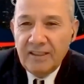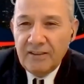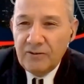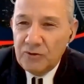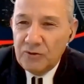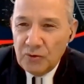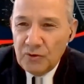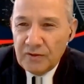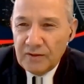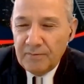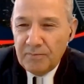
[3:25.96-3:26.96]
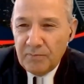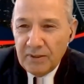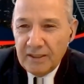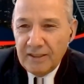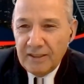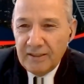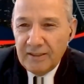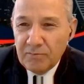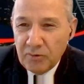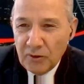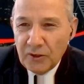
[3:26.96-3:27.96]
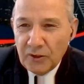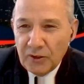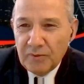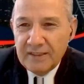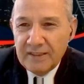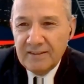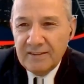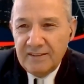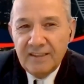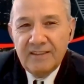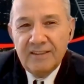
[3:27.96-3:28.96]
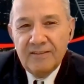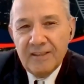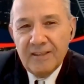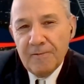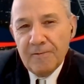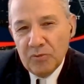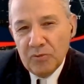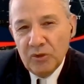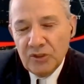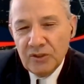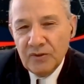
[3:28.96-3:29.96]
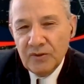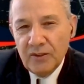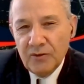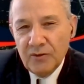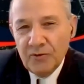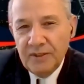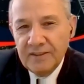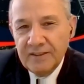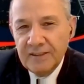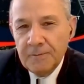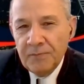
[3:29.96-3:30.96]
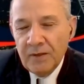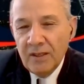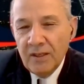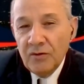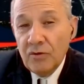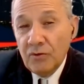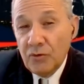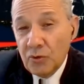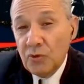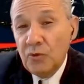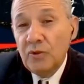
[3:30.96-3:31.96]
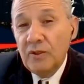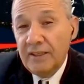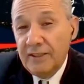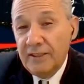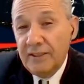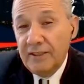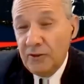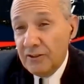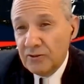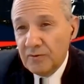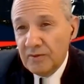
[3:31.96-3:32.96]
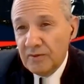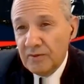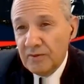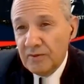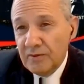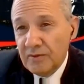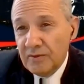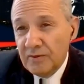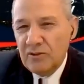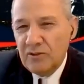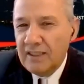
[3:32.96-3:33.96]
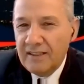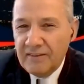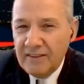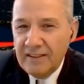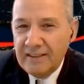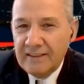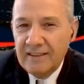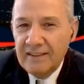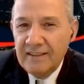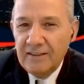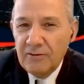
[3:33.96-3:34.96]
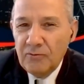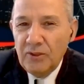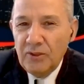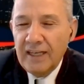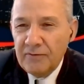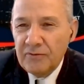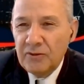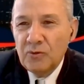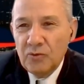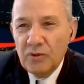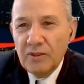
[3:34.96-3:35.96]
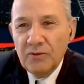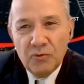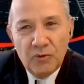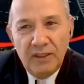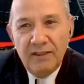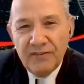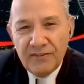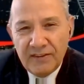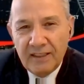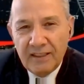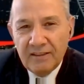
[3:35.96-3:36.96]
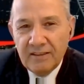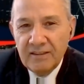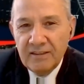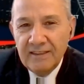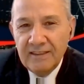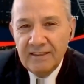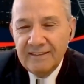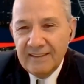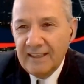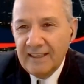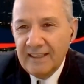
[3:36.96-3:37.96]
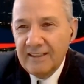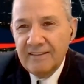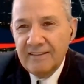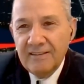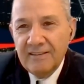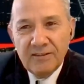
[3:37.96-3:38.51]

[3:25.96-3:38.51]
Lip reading: youth employment, incentive and promotion of peace through education. Education, I think we have to really think that